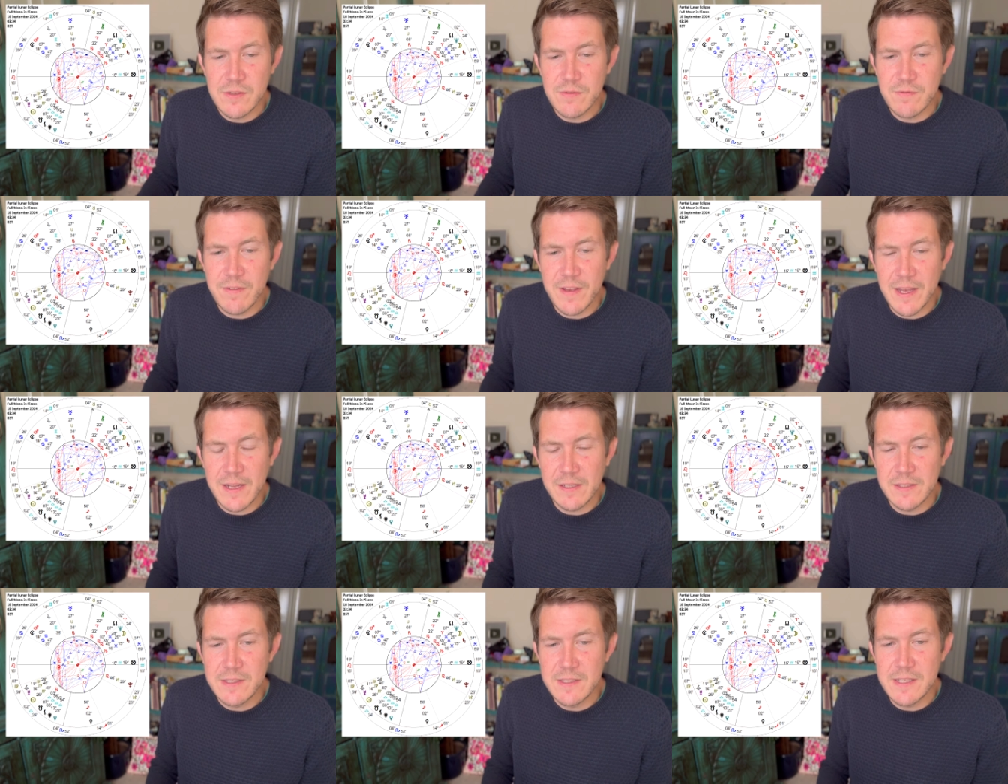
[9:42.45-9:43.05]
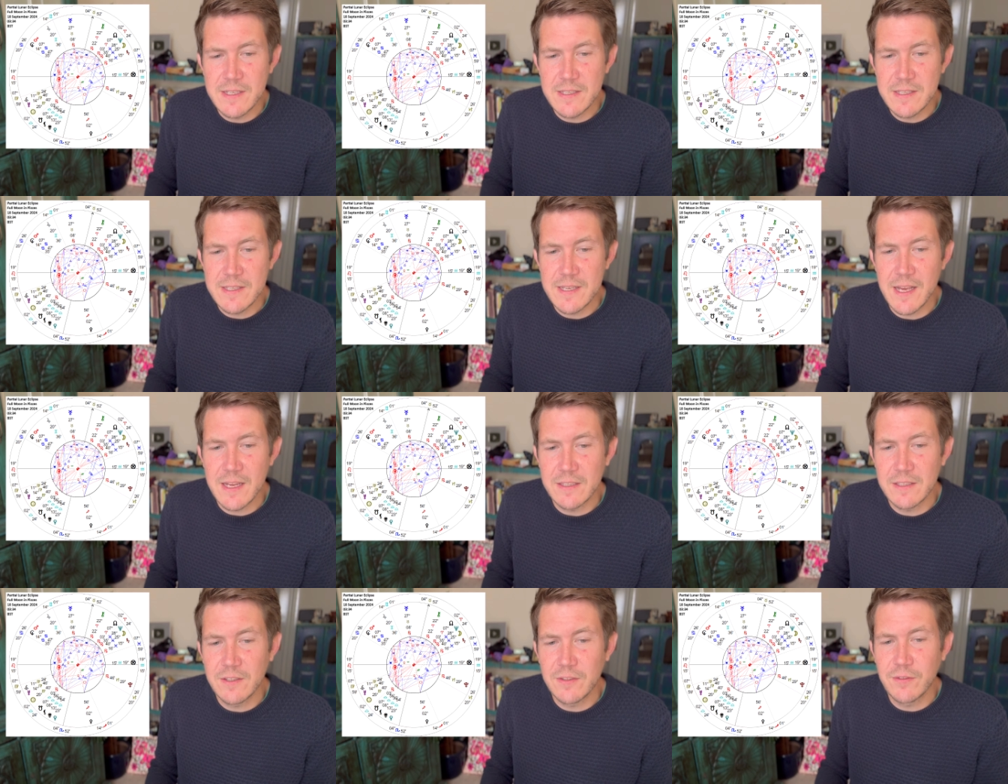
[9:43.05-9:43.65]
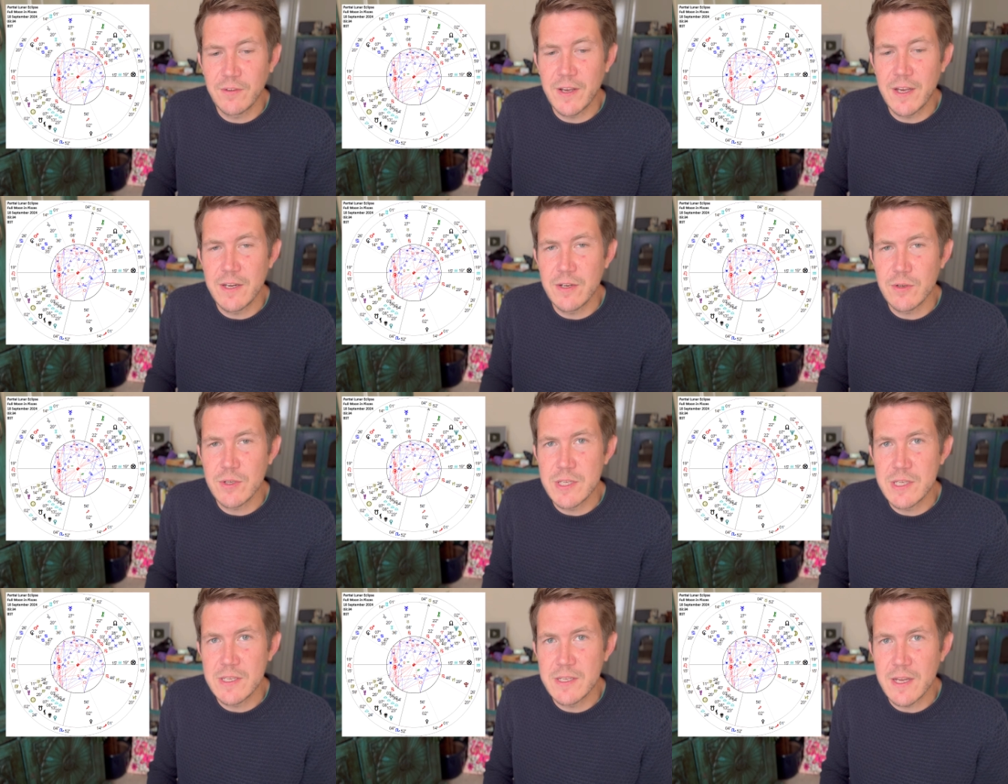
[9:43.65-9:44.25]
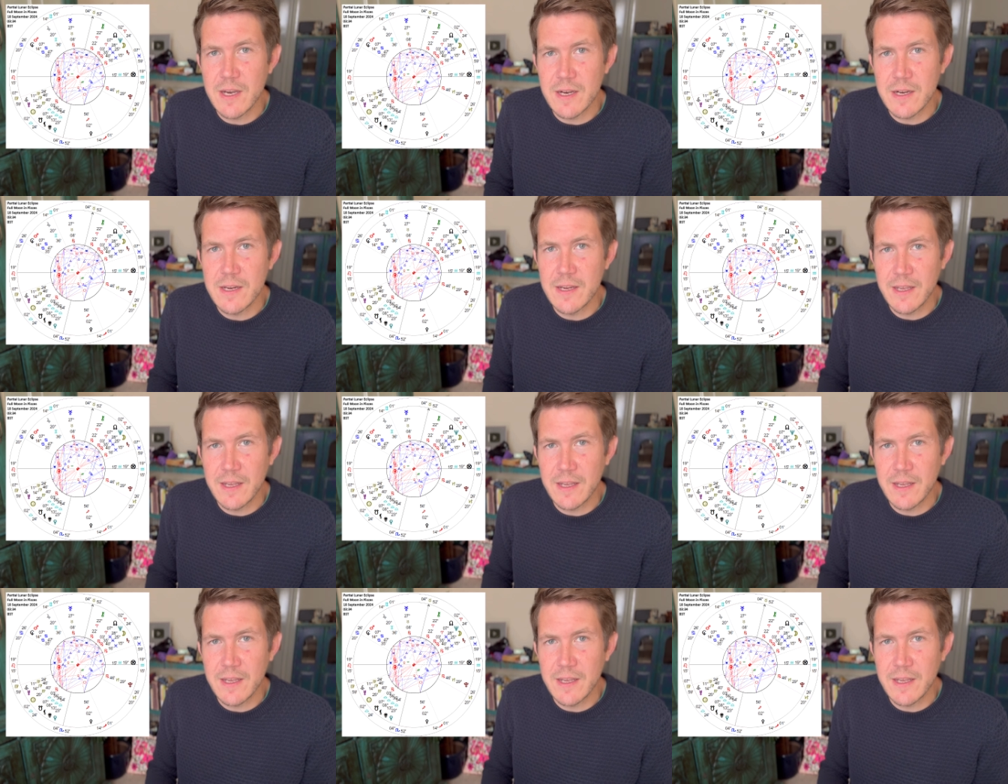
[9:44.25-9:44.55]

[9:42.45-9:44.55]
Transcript: felt dissatisfied or stuck